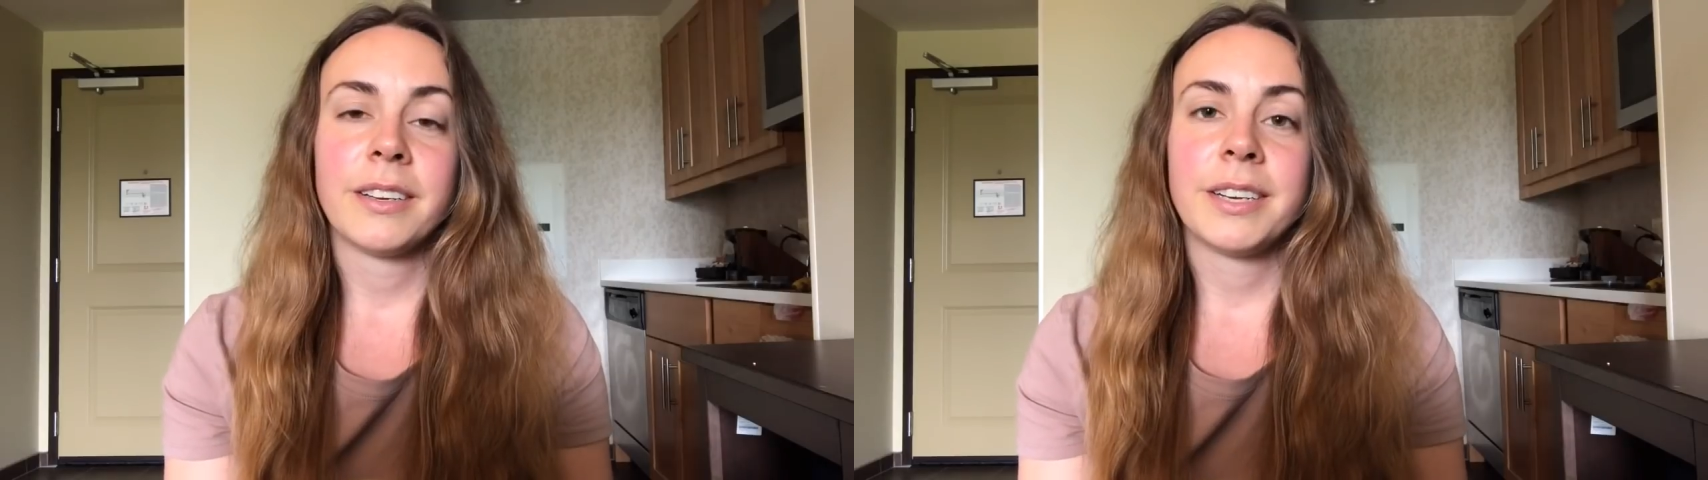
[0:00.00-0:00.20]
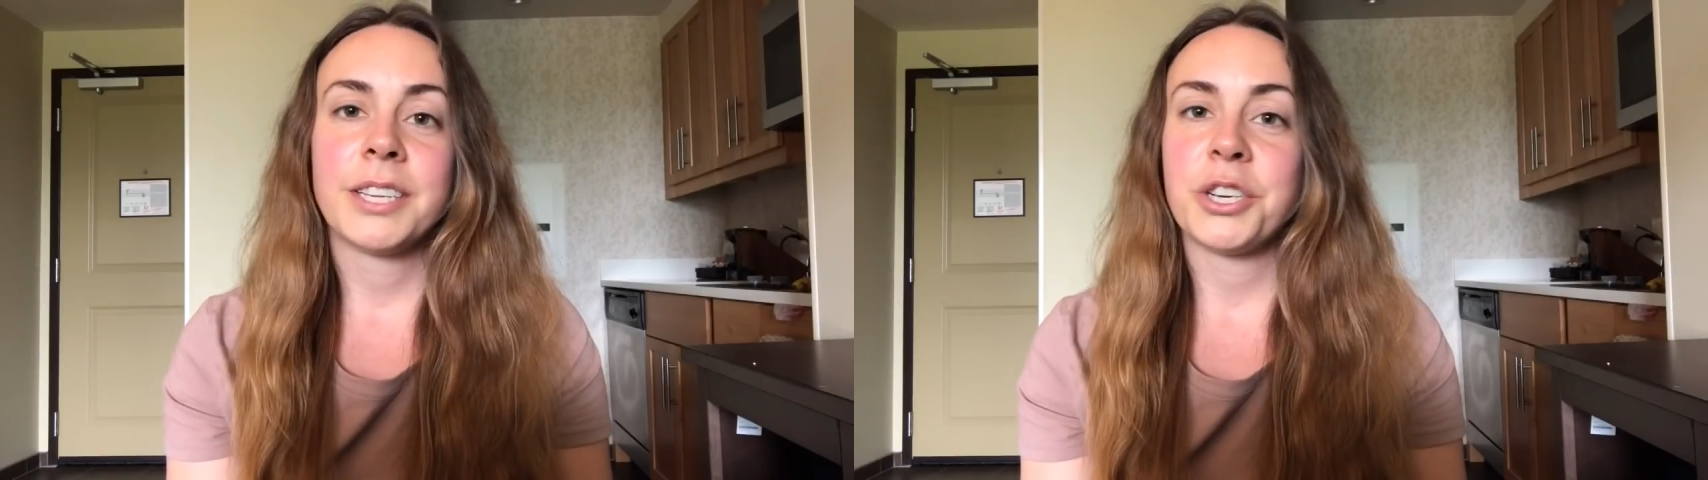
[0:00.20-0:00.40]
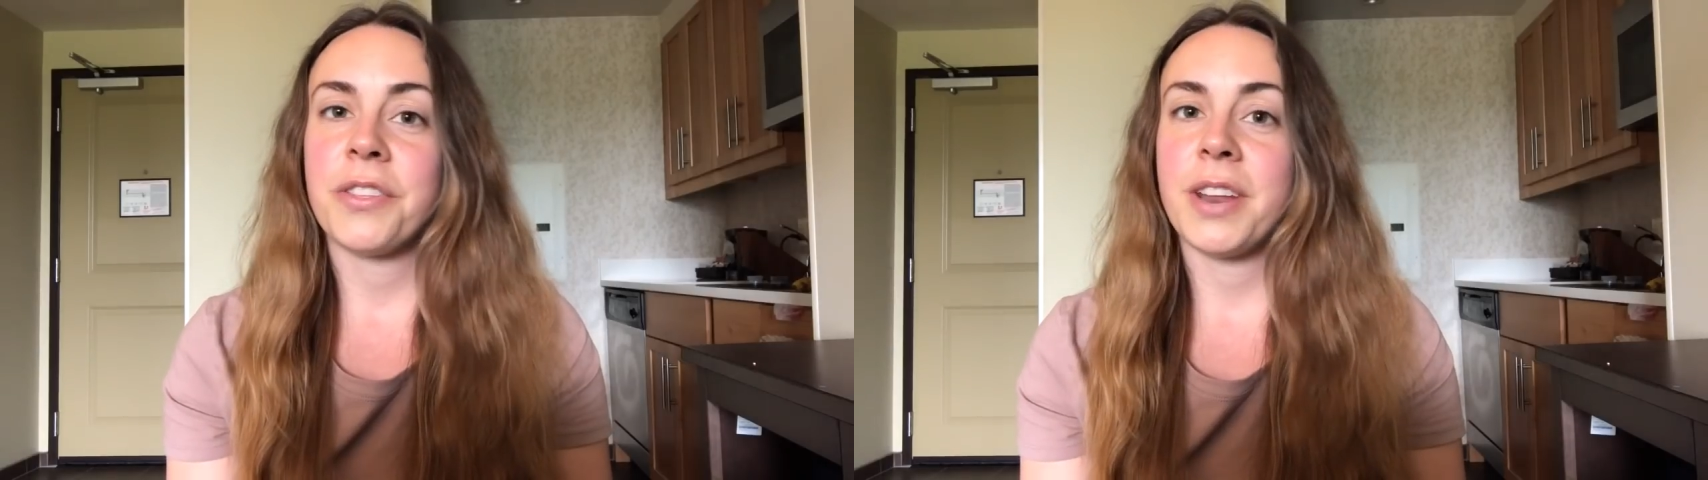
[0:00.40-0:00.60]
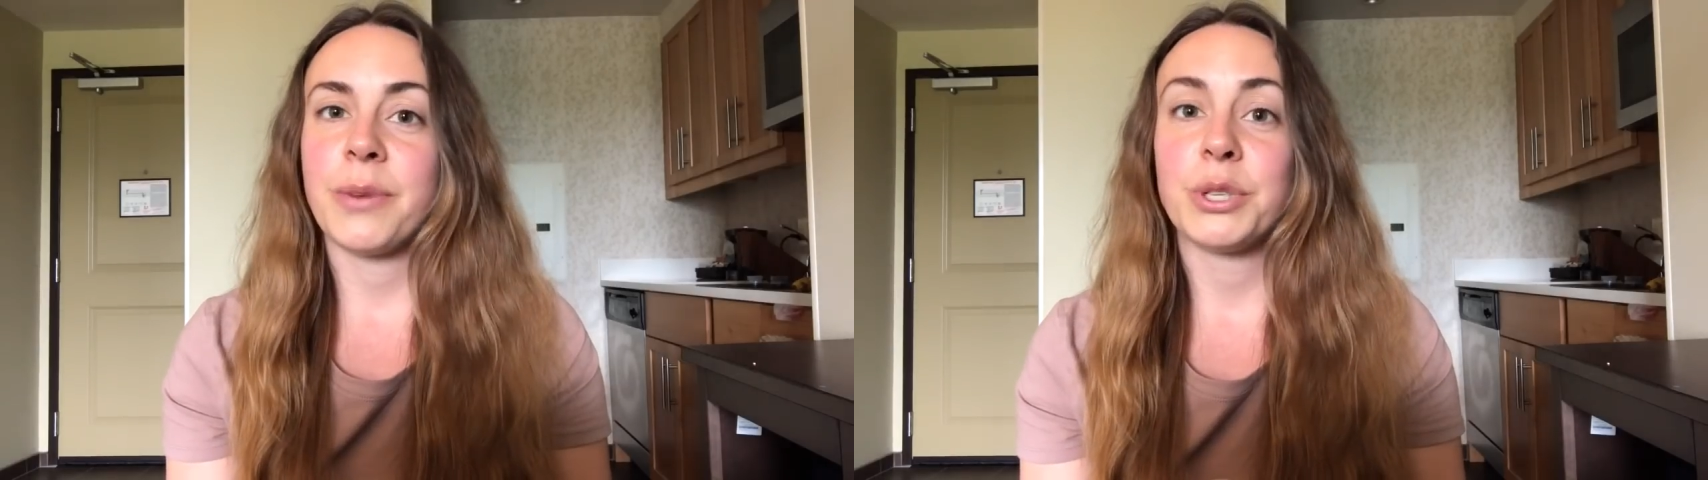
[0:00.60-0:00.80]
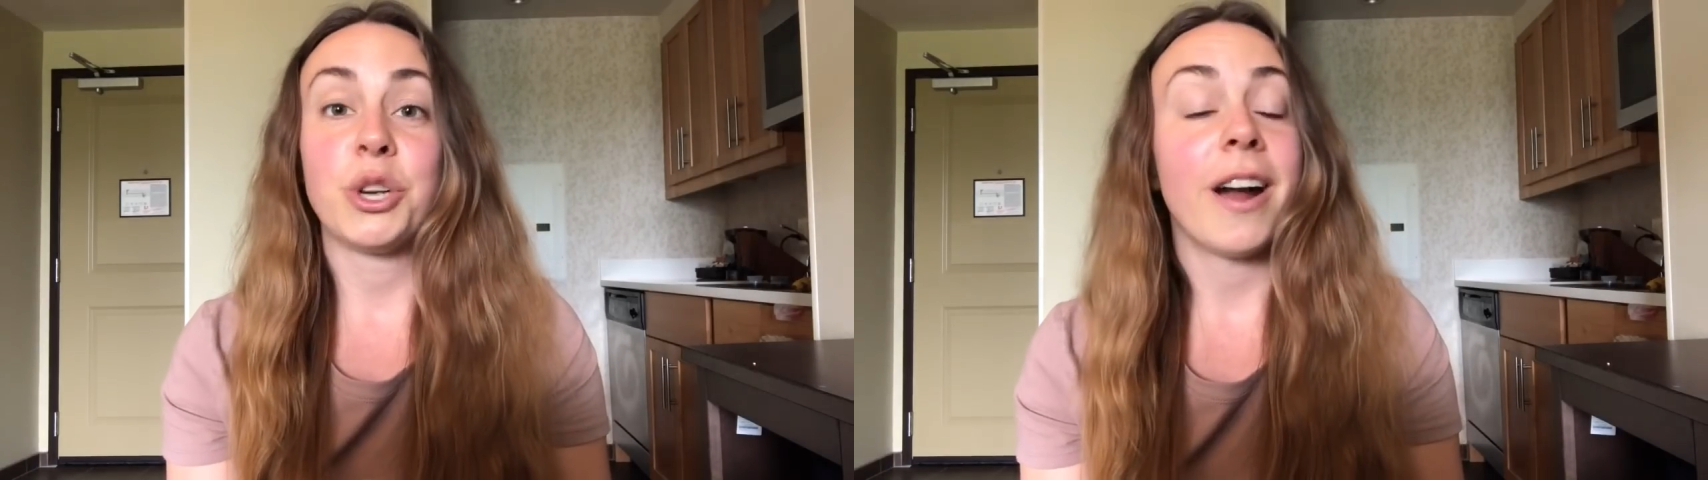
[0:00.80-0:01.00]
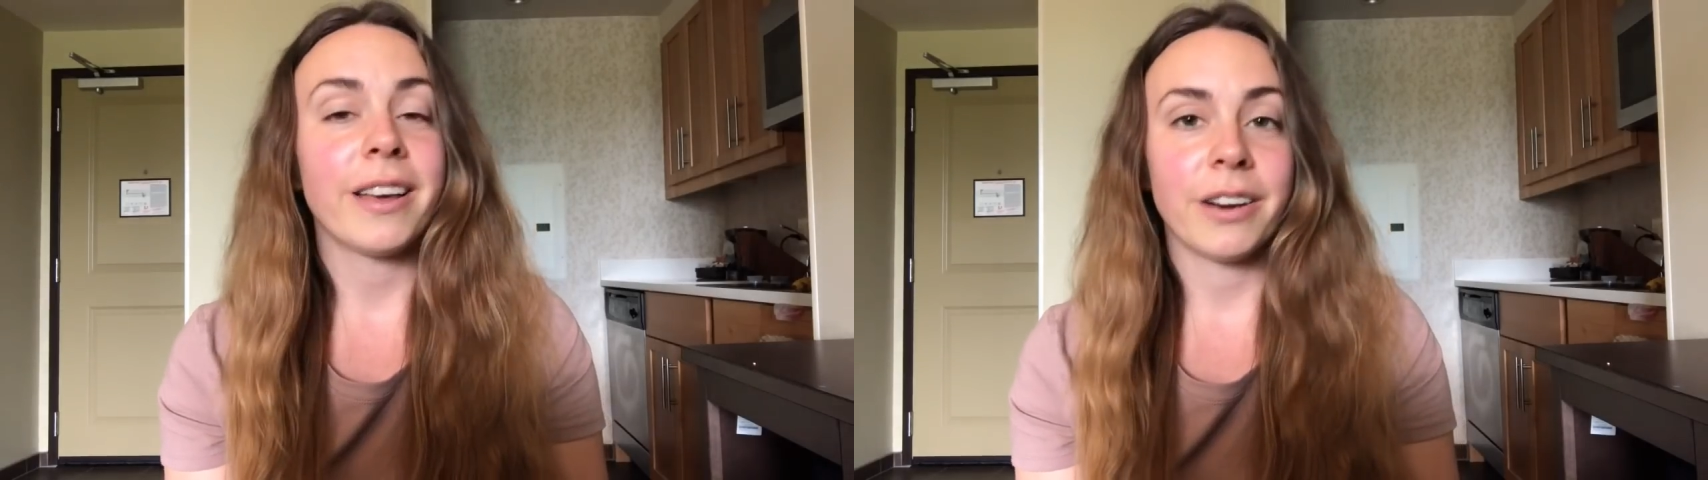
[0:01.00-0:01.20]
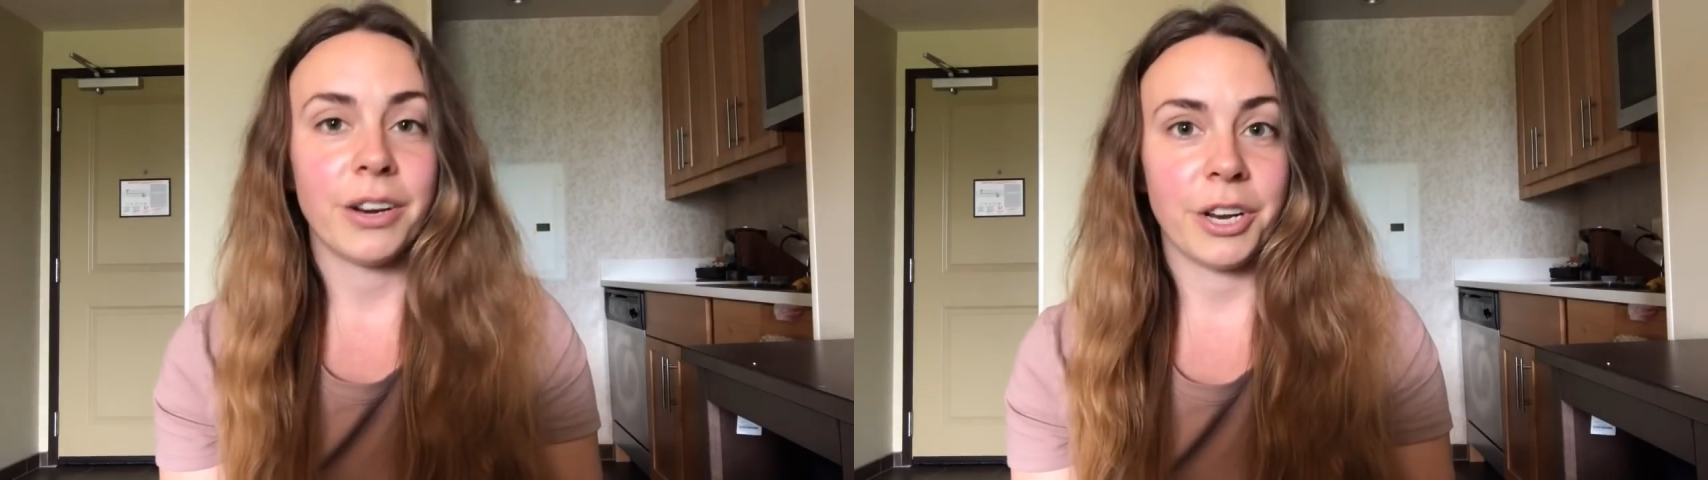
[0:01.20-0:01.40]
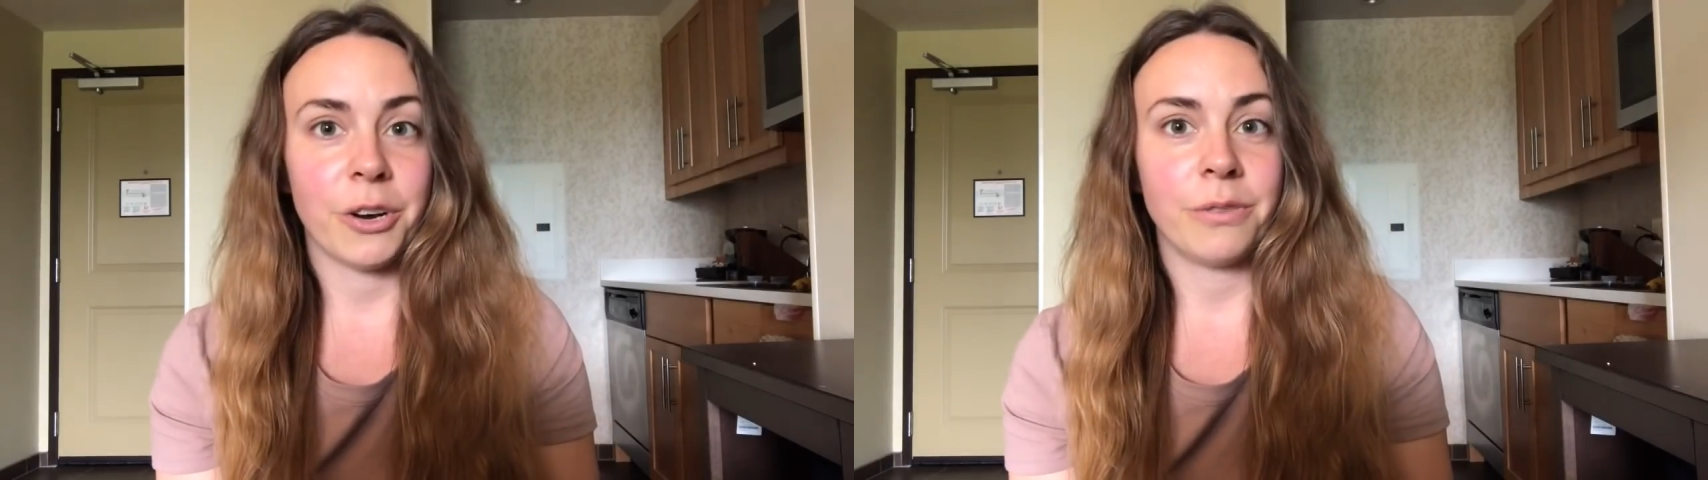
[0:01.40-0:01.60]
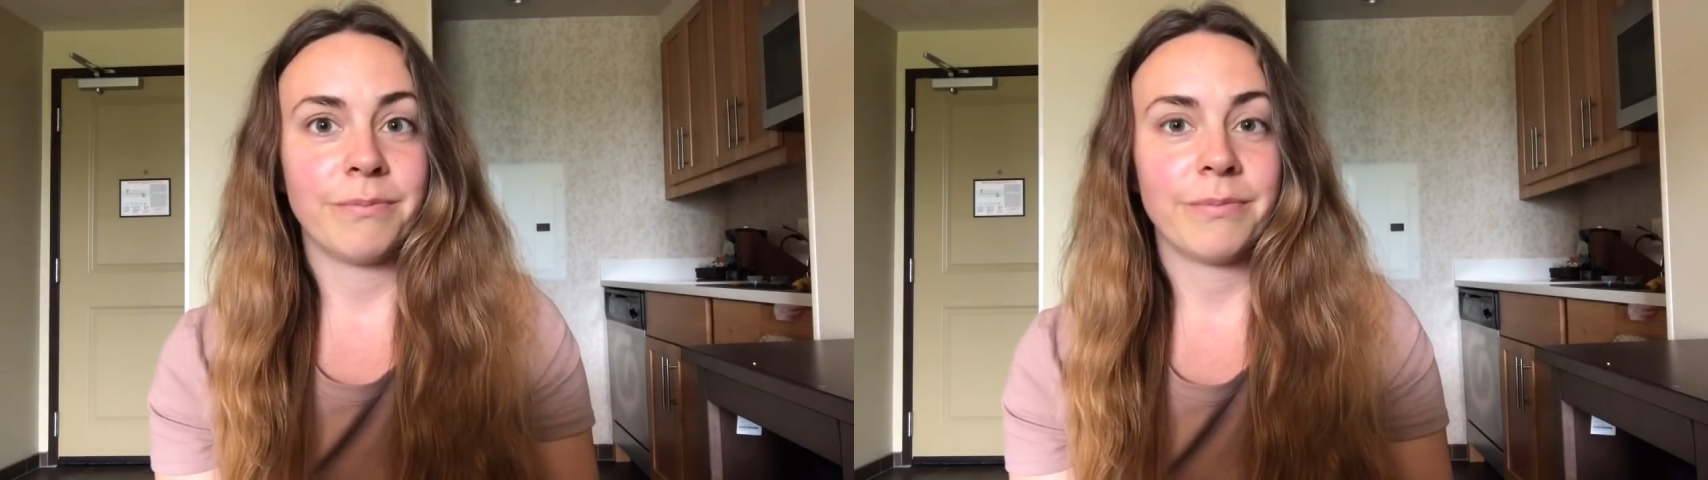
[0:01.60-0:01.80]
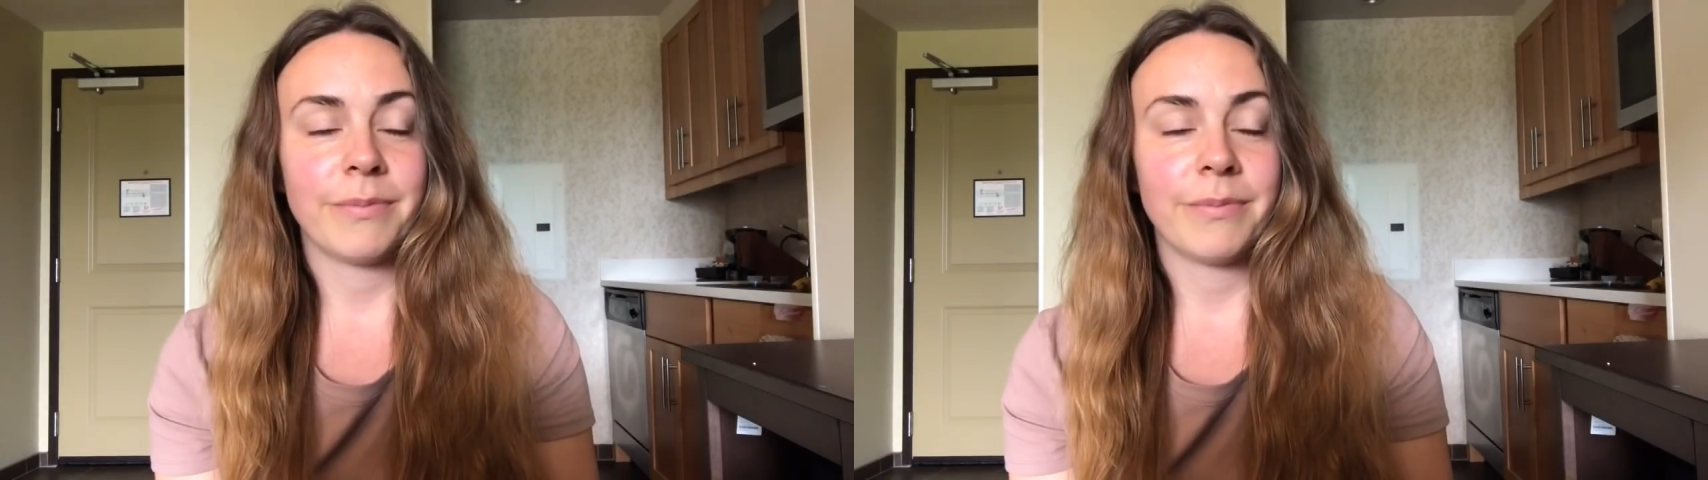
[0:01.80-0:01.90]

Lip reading: that I was not gonna do.